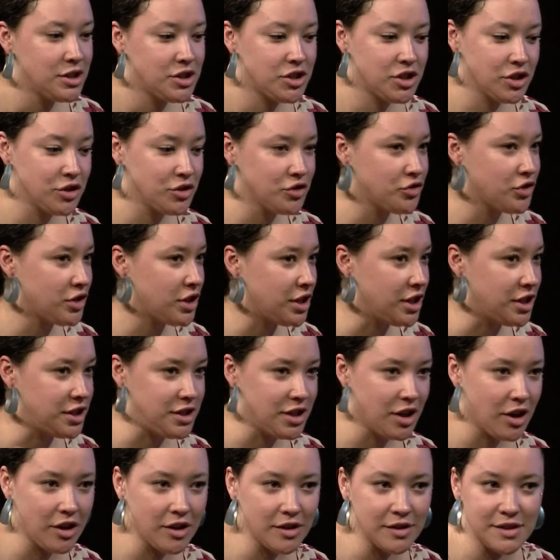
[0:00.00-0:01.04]
Children,
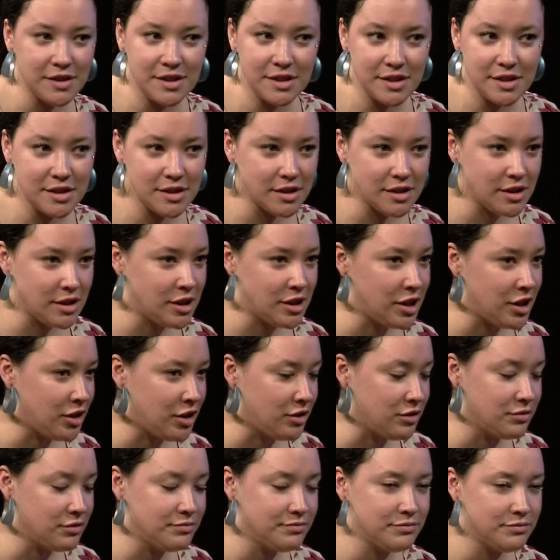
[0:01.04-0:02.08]
adults, you
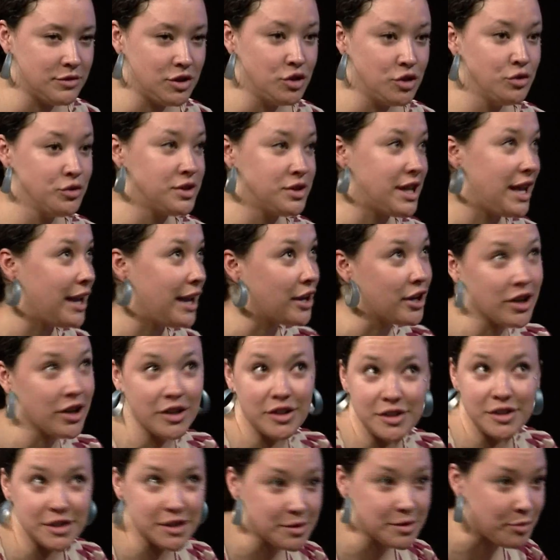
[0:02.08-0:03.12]
know, news
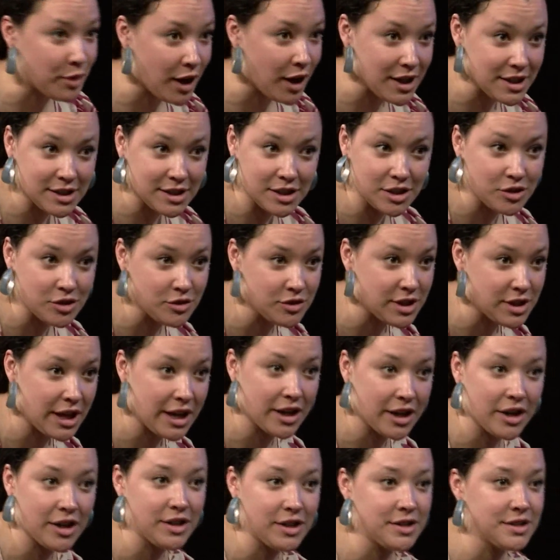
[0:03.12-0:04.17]
anchors, Boston Santa, news
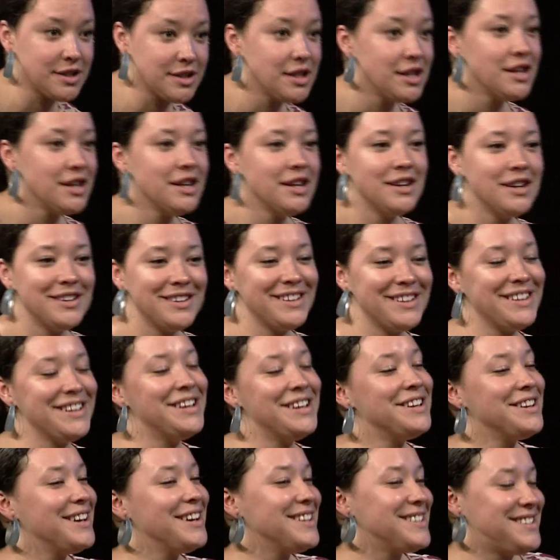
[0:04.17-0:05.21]
anchors.
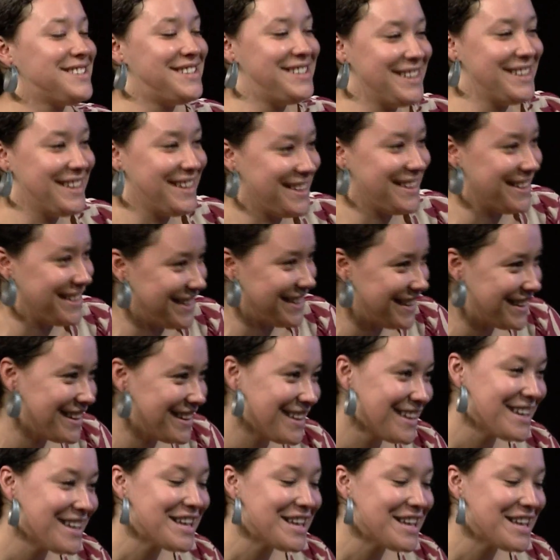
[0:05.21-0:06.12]
Everybody's there.